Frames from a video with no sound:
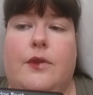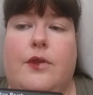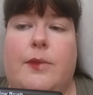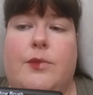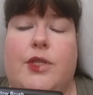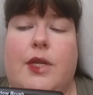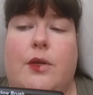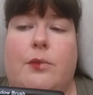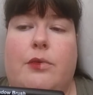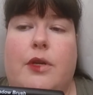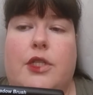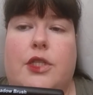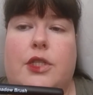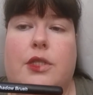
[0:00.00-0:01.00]
cream shadow
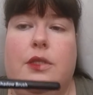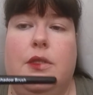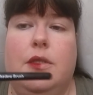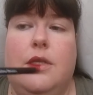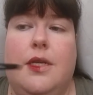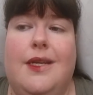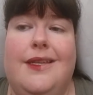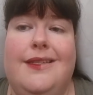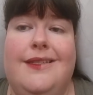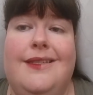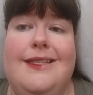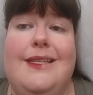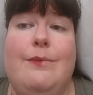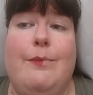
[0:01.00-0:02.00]
brush. This
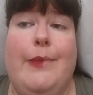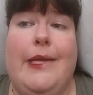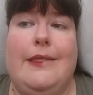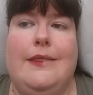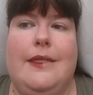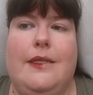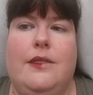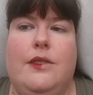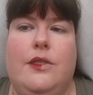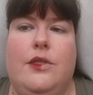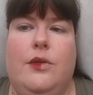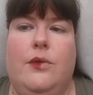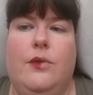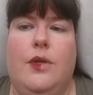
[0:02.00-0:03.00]
is the best thing to
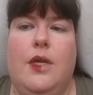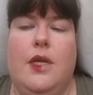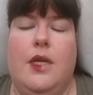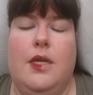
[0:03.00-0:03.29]
do,